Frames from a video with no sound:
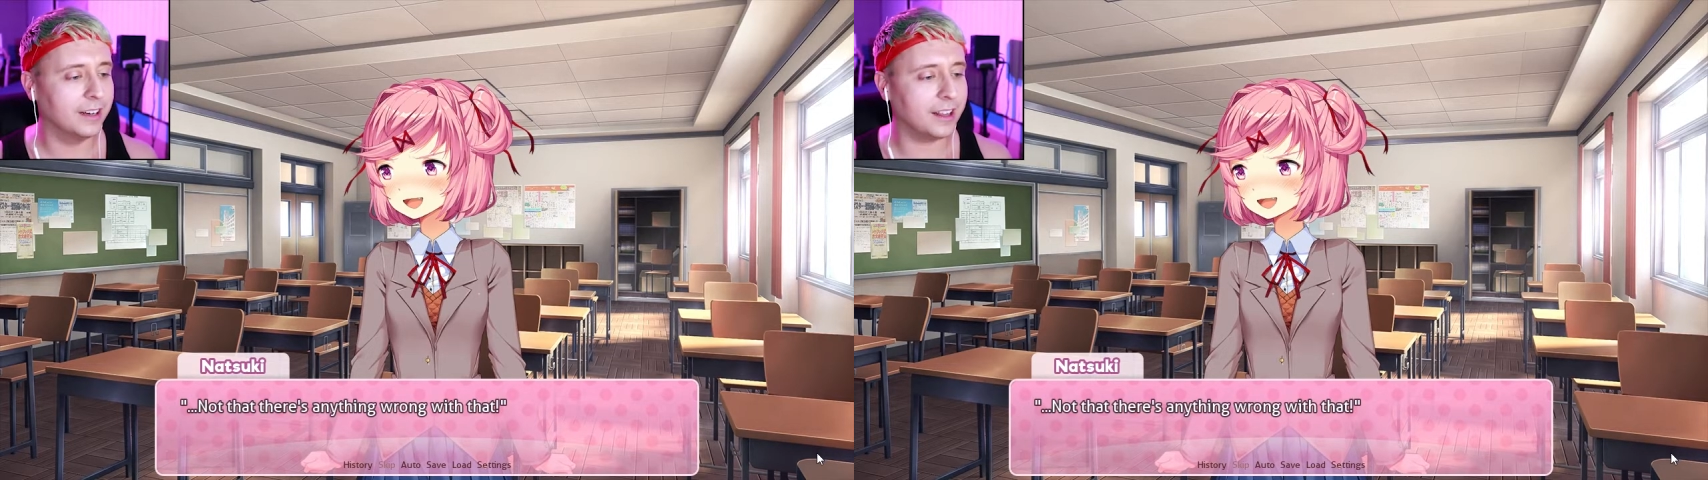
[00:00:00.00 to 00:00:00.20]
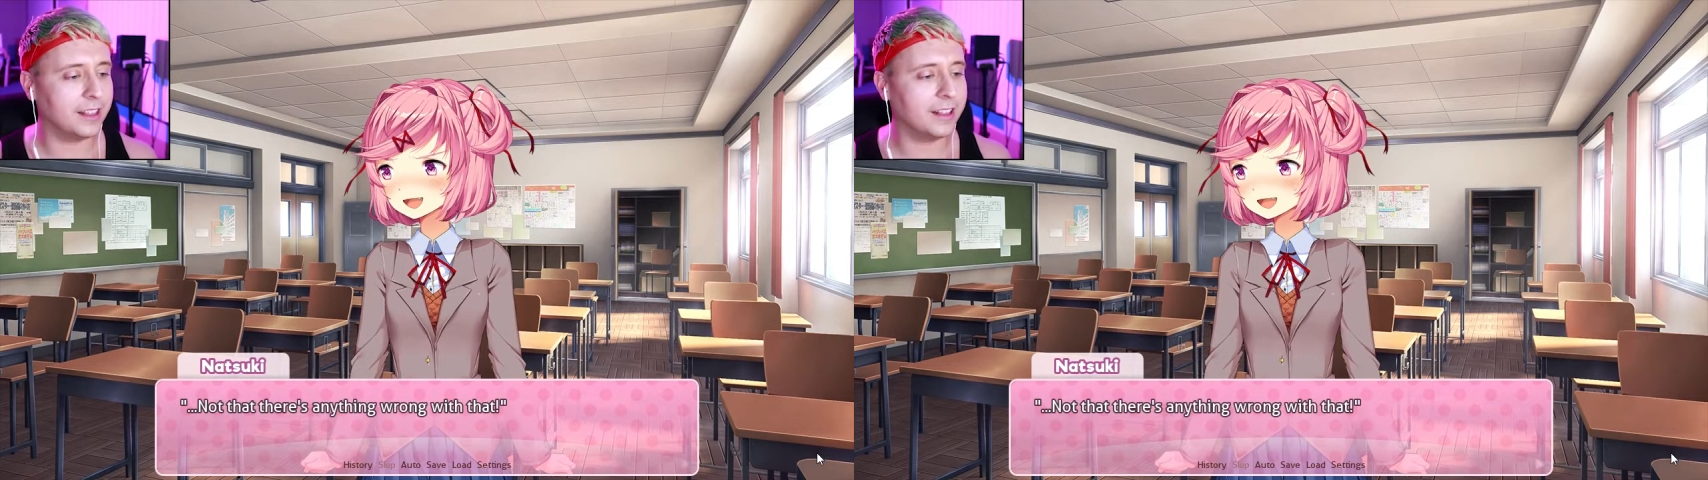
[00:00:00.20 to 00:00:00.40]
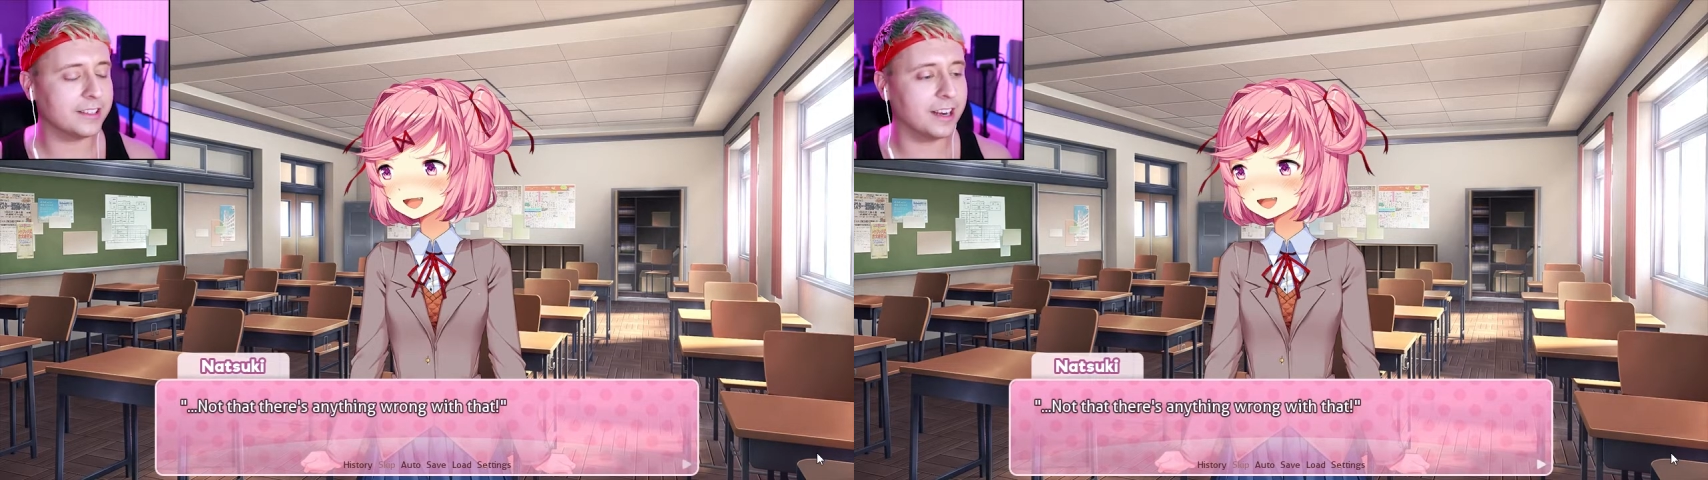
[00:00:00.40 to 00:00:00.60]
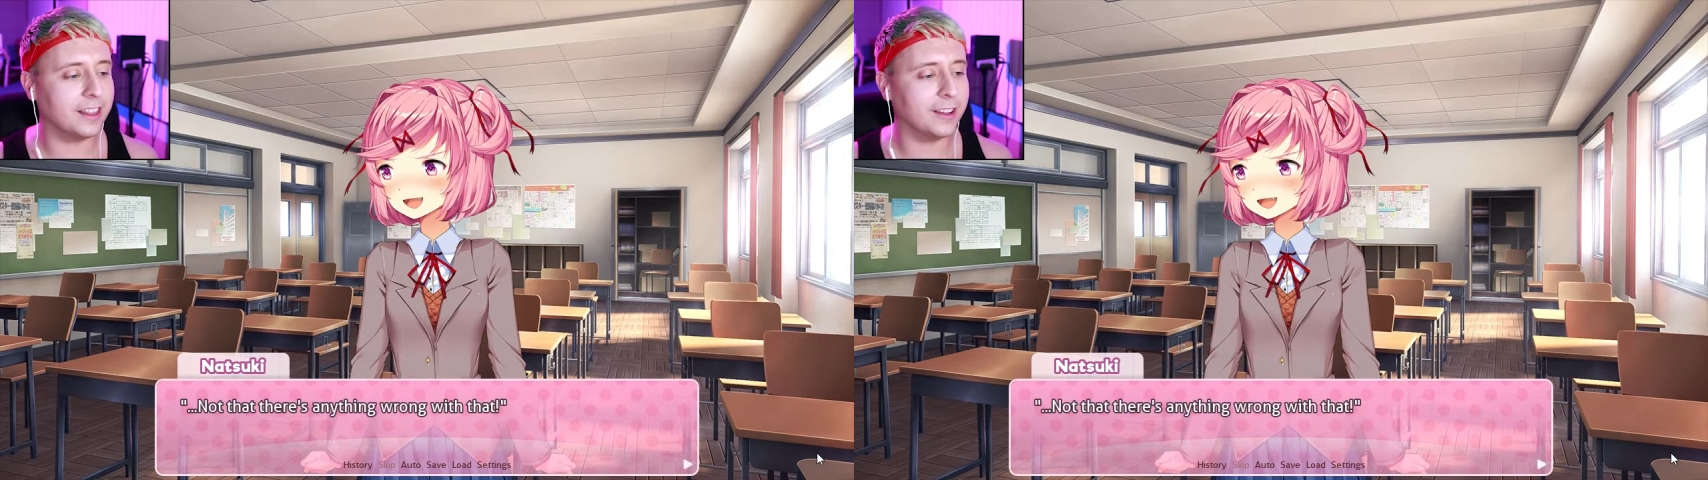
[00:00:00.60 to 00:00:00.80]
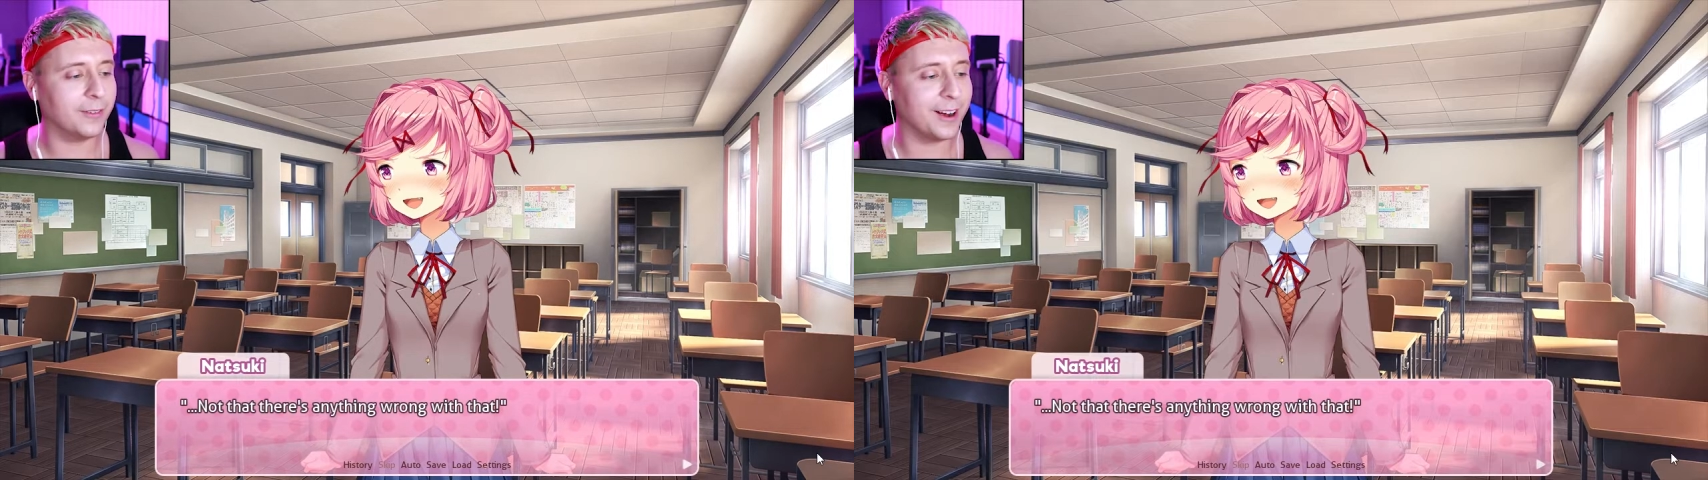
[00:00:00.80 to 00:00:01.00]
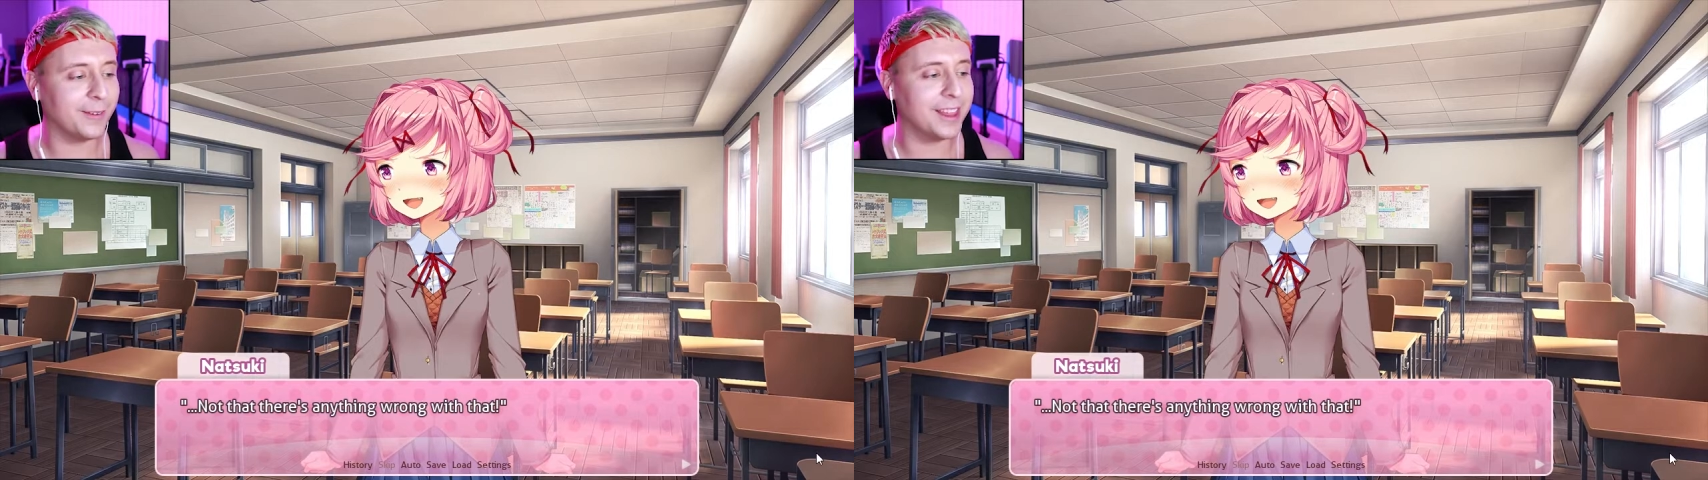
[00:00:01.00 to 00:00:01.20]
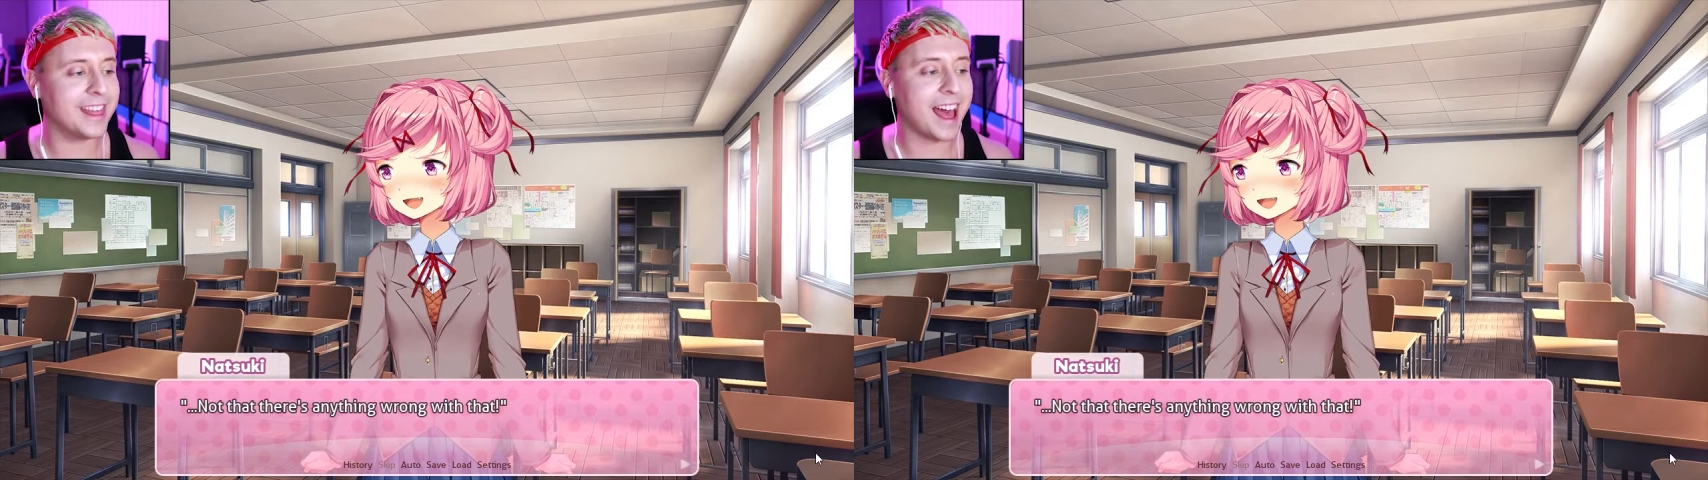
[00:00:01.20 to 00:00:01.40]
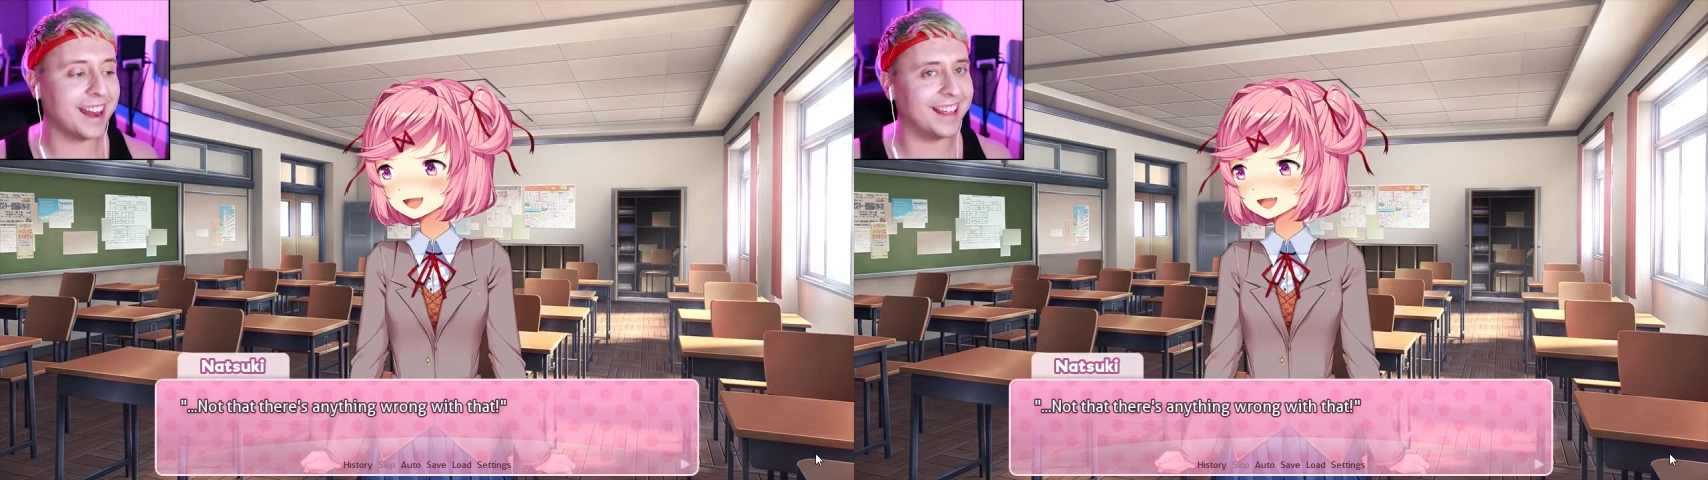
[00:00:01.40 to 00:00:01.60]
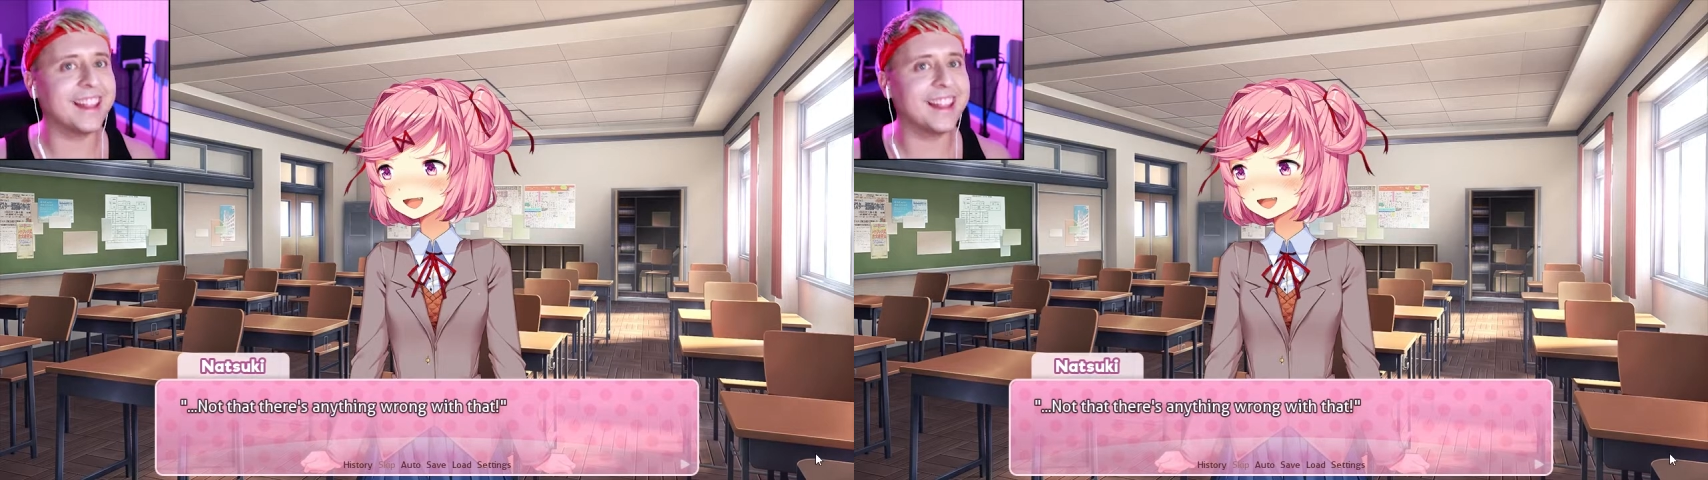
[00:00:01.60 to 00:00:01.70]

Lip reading: Not that there's anything wrong with that.